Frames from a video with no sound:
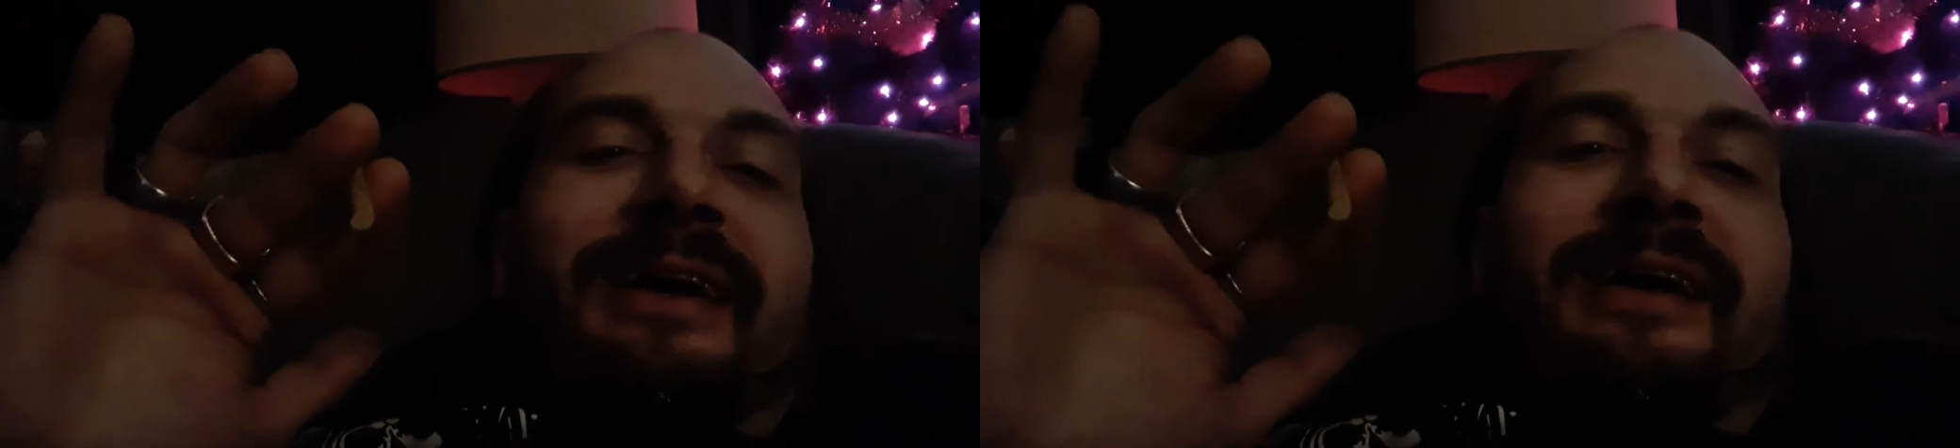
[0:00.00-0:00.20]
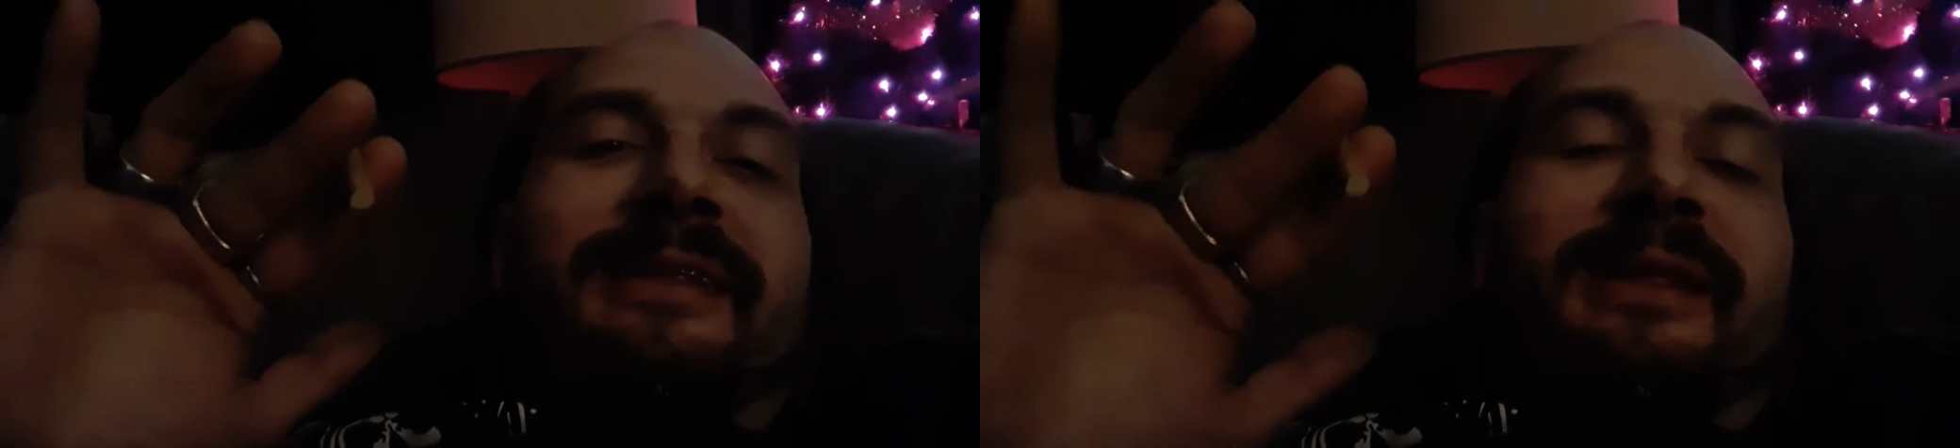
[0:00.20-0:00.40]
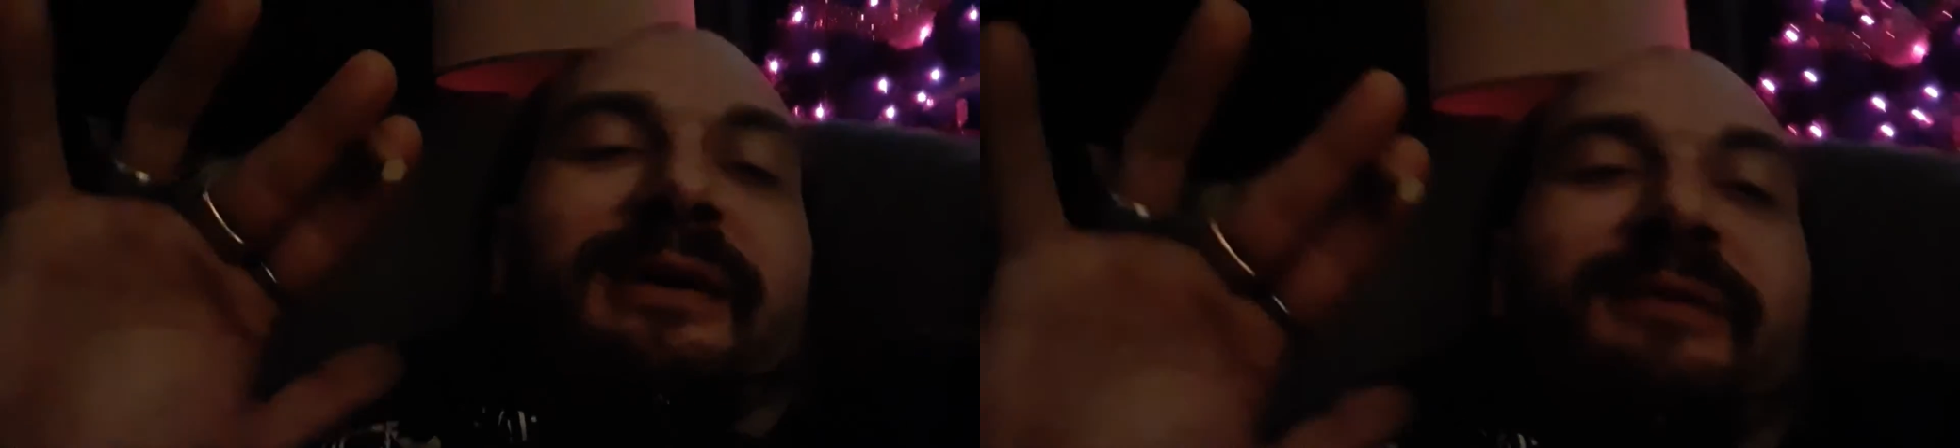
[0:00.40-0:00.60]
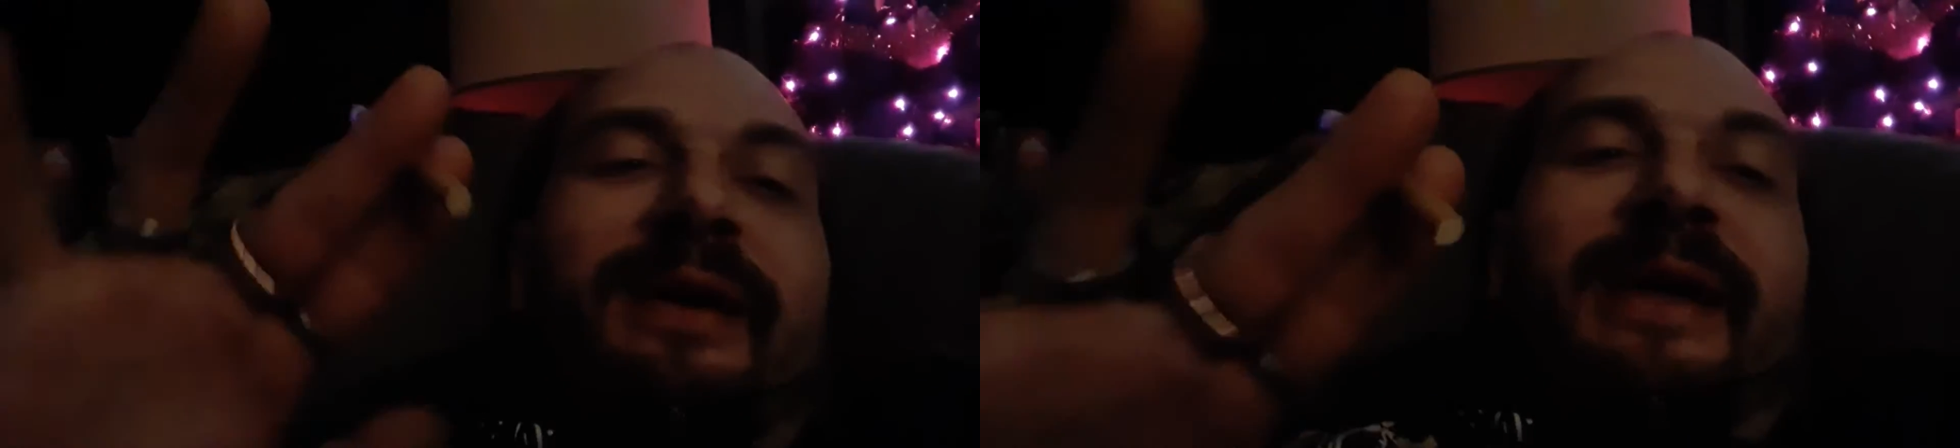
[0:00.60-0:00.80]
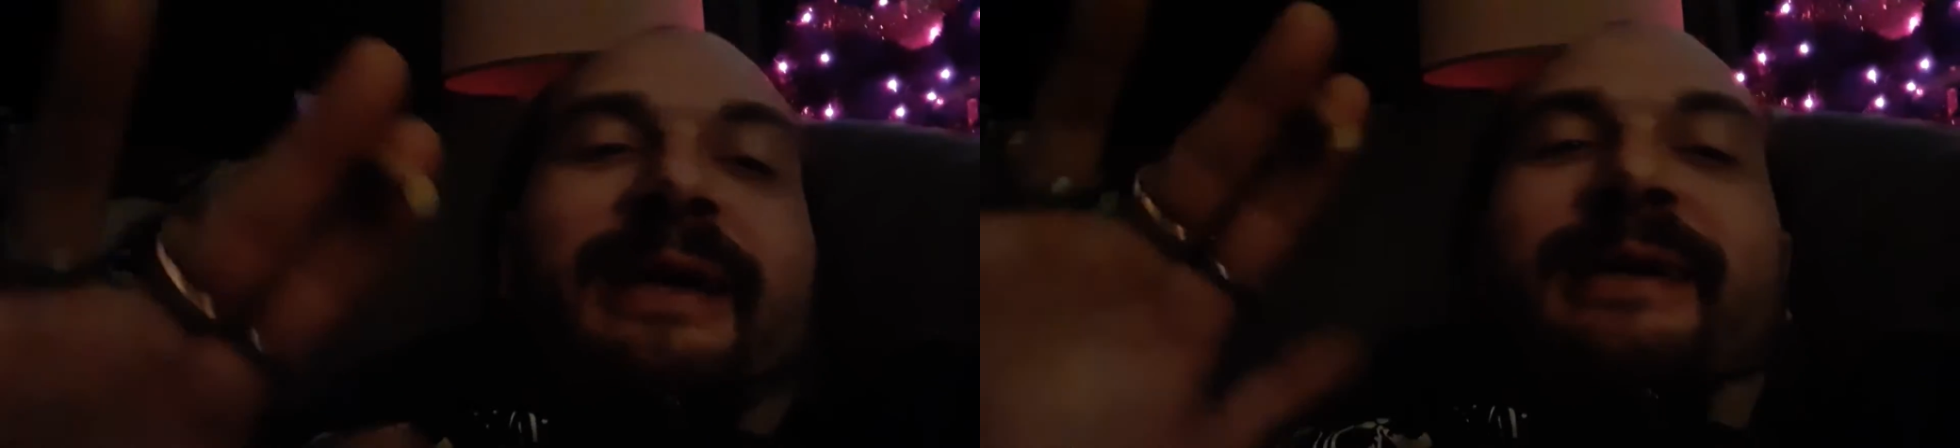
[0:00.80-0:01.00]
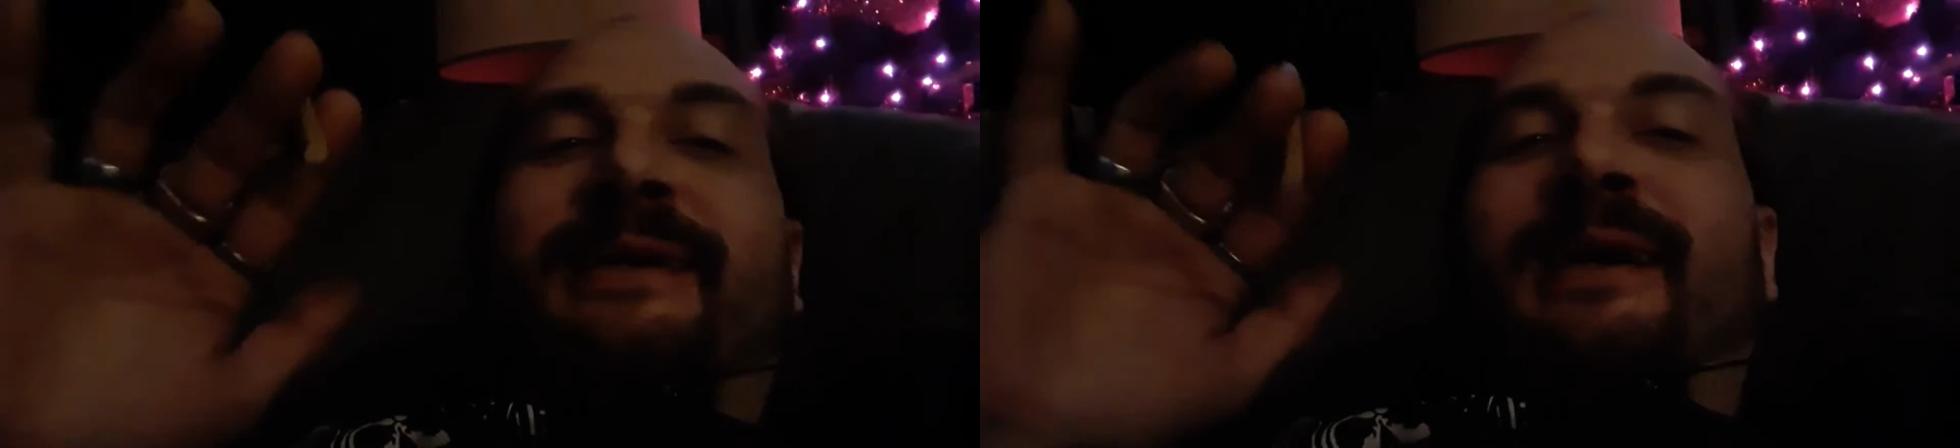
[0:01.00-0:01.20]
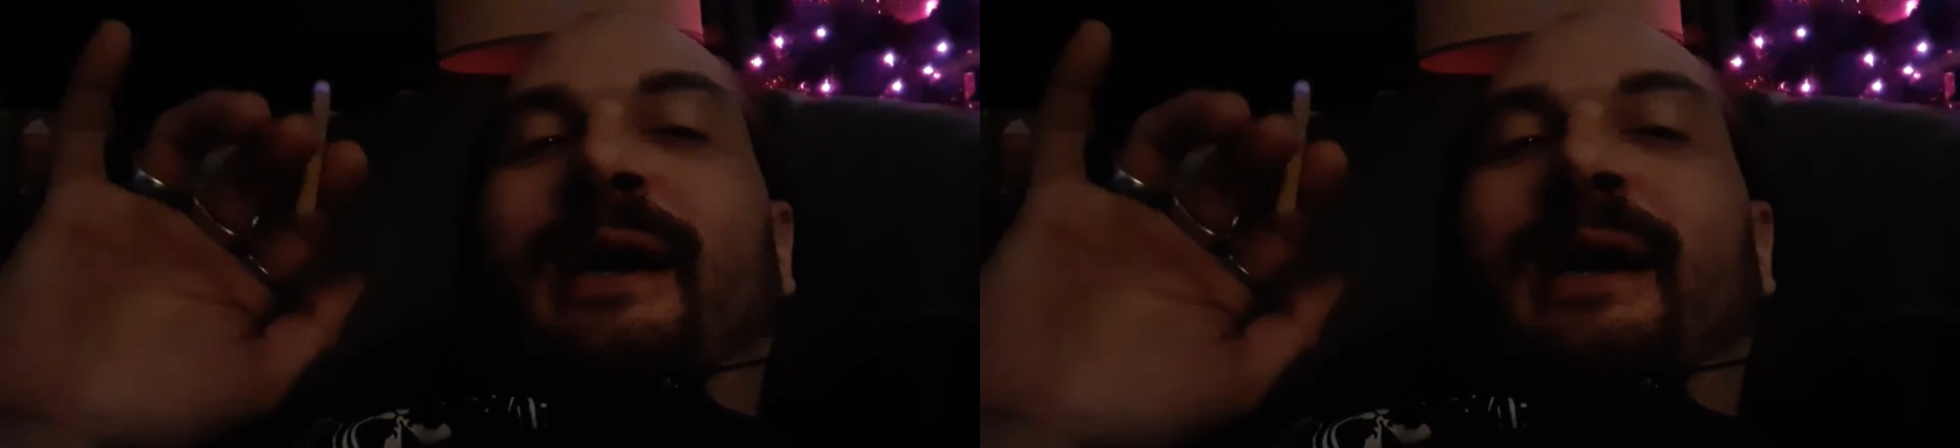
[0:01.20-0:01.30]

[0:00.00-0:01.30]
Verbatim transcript: I love Hank.